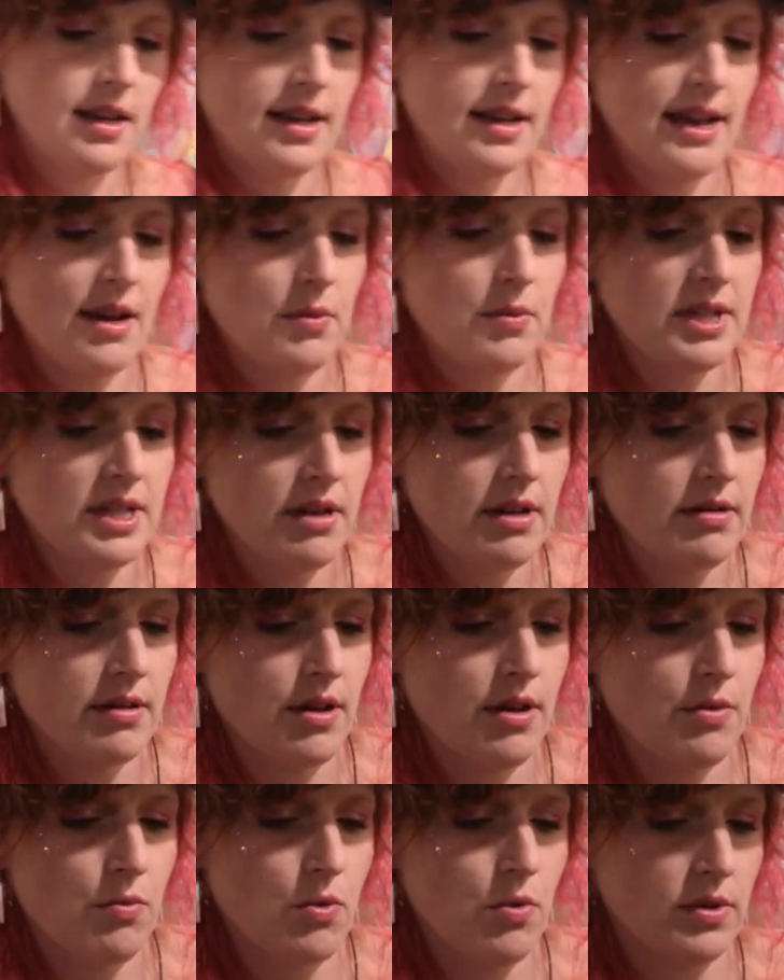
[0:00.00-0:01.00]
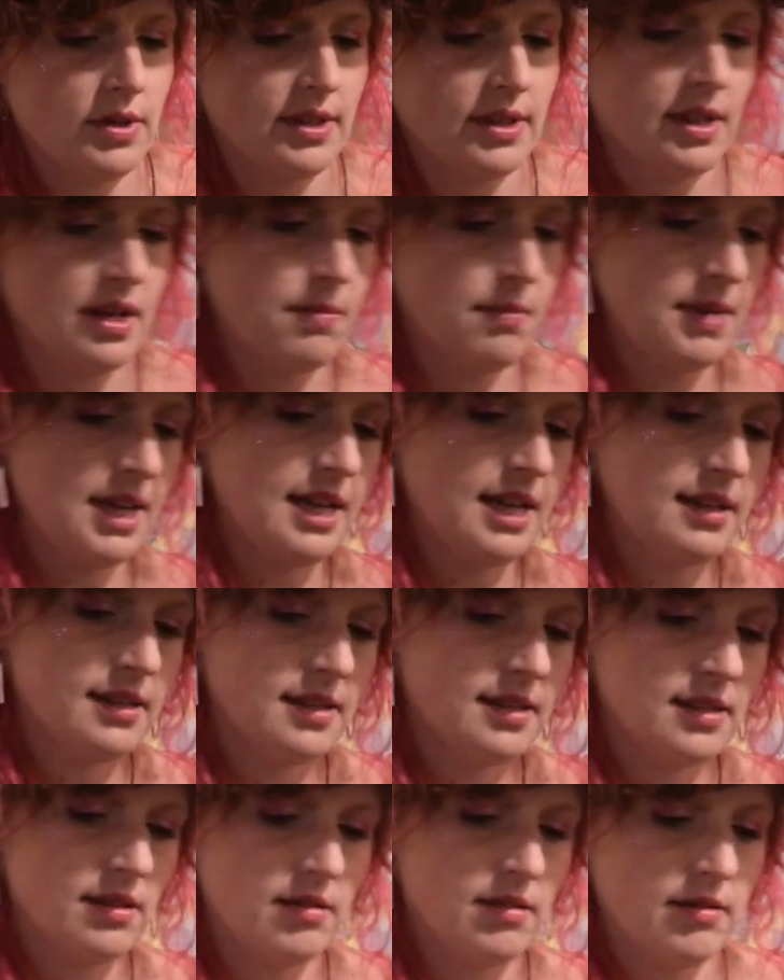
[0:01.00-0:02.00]
Now we don't know what's going to be
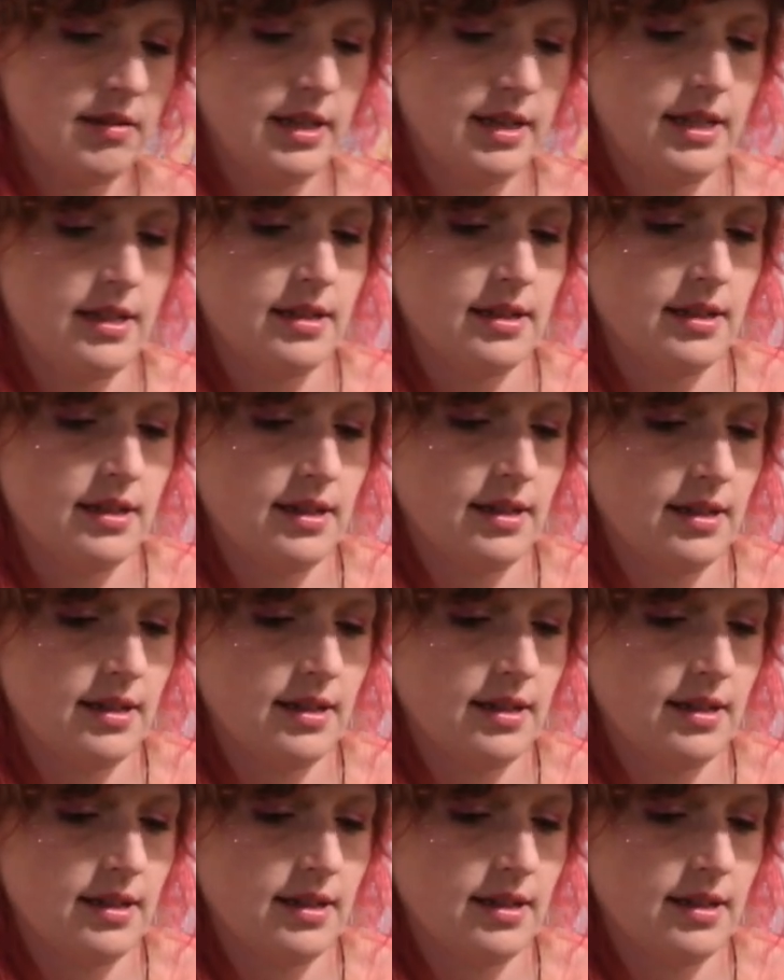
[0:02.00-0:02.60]
inside